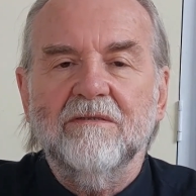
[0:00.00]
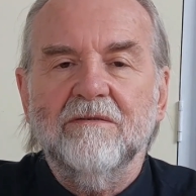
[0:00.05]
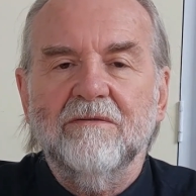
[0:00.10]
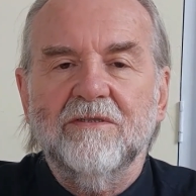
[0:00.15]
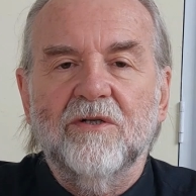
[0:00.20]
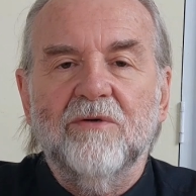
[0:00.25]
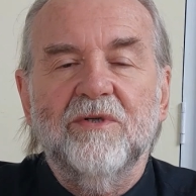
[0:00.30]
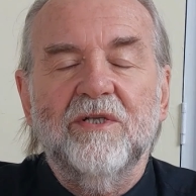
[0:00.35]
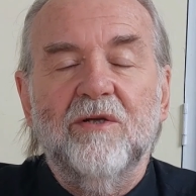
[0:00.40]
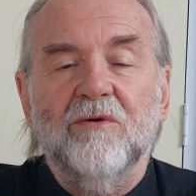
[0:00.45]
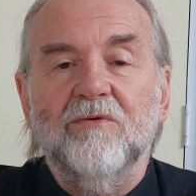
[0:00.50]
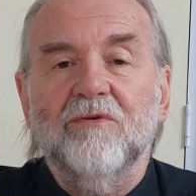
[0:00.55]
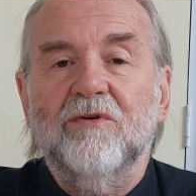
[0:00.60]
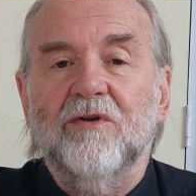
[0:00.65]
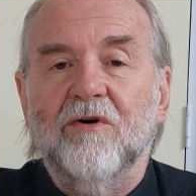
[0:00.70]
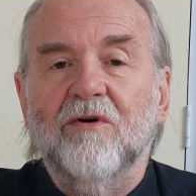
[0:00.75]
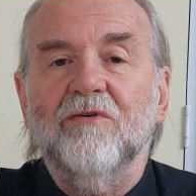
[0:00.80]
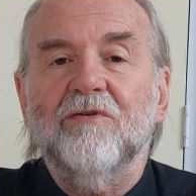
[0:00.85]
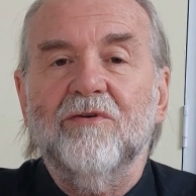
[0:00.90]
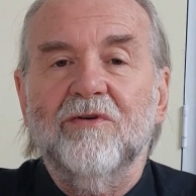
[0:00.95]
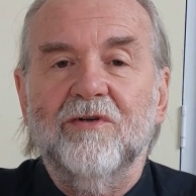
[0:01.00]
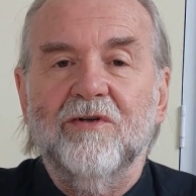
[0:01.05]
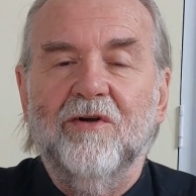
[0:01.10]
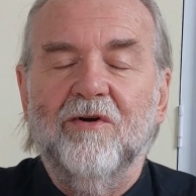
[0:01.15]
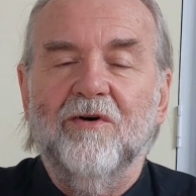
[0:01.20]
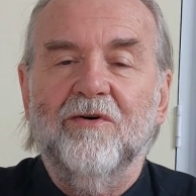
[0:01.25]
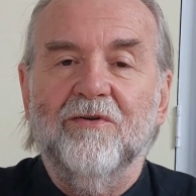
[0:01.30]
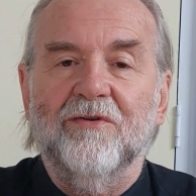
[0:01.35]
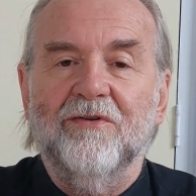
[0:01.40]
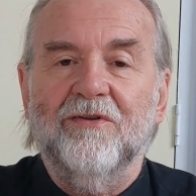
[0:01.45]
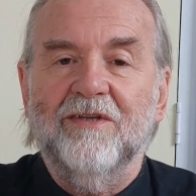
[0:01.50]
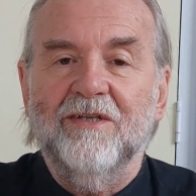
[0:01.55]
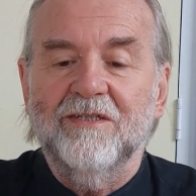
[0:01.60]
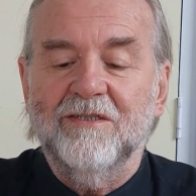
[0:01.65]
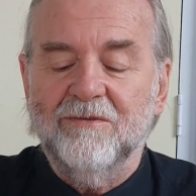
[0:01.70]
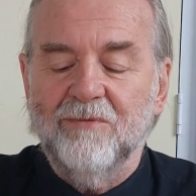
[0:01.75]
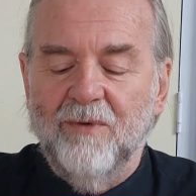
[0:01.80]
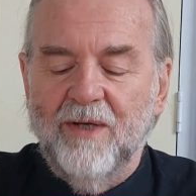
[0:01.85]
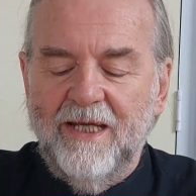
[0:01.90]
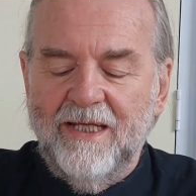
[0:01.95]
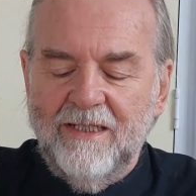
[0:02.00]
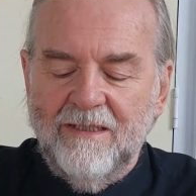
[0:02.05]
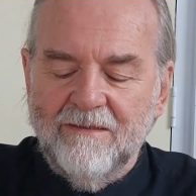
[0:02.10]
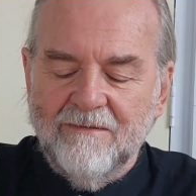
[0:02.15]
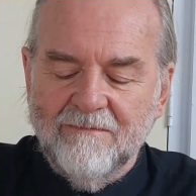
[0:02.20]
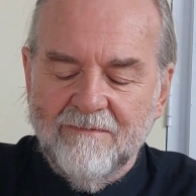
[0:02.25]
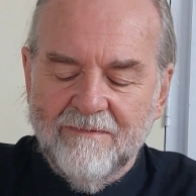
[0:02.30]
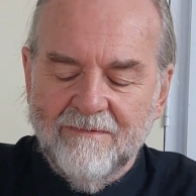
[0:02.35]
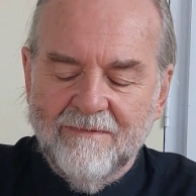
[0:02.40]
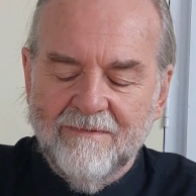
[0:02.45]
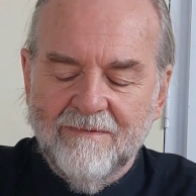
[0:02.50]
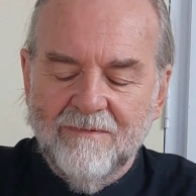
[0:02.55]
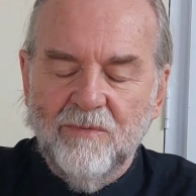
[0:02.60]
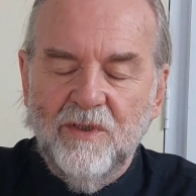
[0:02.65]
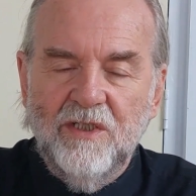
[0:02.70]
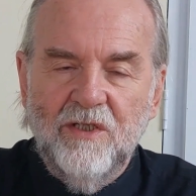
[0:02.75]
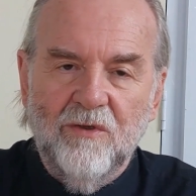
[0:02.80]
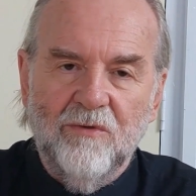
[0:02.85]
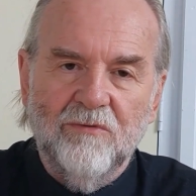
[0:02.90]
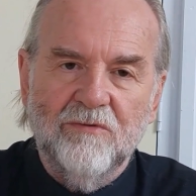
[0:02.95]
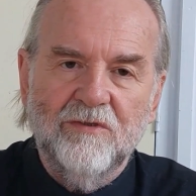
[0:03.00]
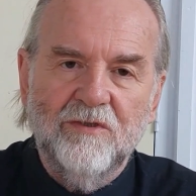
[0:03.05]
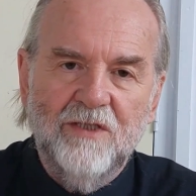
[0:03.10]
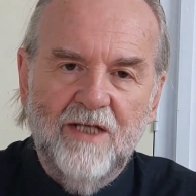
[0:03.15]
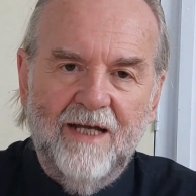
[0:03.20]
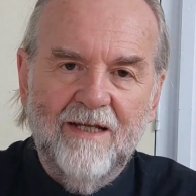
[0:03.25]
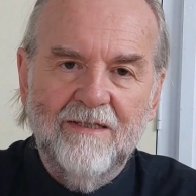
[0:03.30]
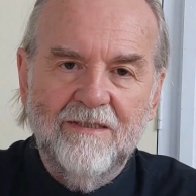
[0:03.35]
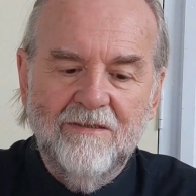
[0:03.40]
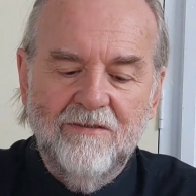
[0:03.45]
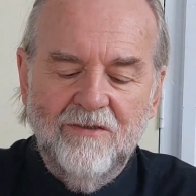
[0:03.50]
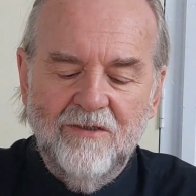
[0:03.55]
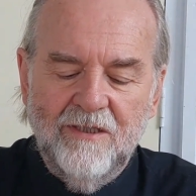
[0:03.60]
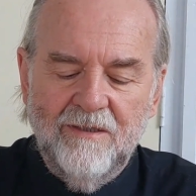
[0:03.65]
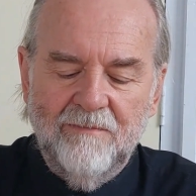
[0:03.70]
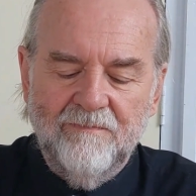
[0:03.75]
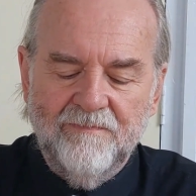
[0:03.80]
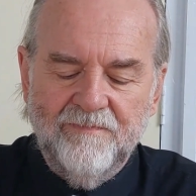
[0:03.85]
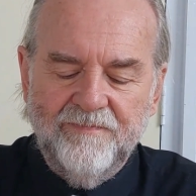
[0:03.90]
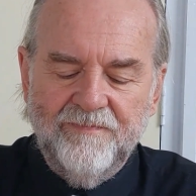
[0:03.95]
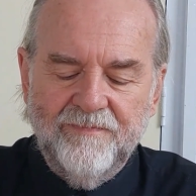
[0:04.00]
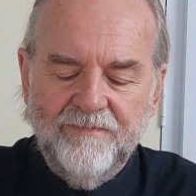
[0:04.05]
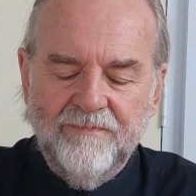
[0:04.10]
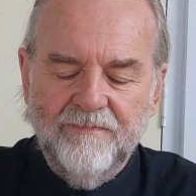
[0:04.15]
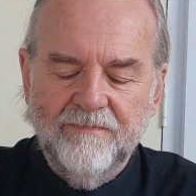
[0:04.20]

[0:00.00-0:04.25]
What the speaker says: So we don't talk to God this way. We don't challenge Him.